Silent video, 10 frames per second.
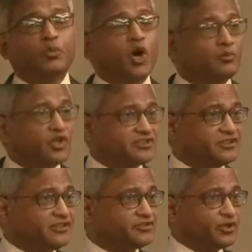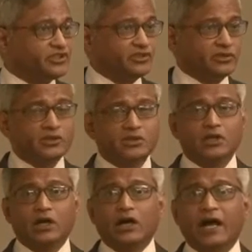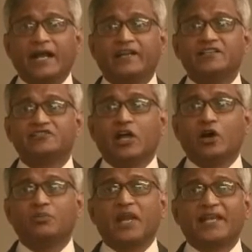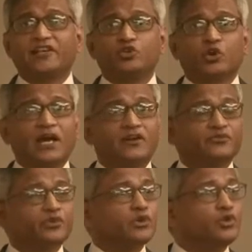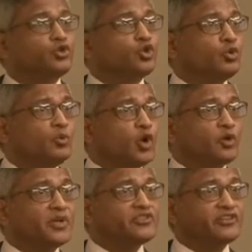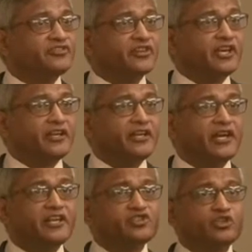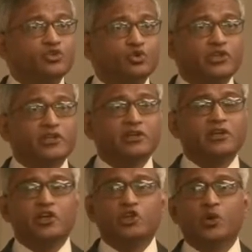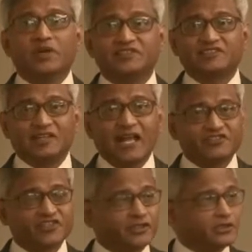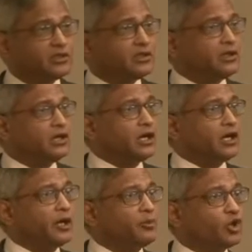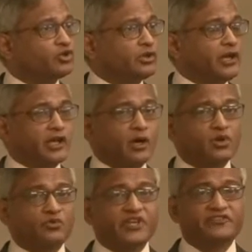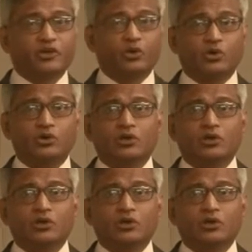bombers in this region uh, and is now planning to have two more missions in, in addition to the USS Lassen about a couple of weeks ago.